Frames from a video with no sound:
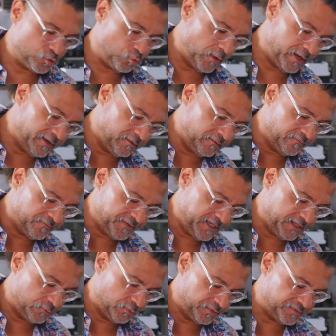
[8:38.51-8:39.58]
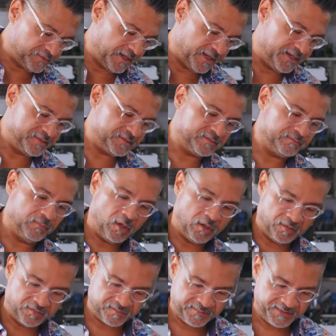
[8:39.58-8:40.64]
12 equal-sized balls.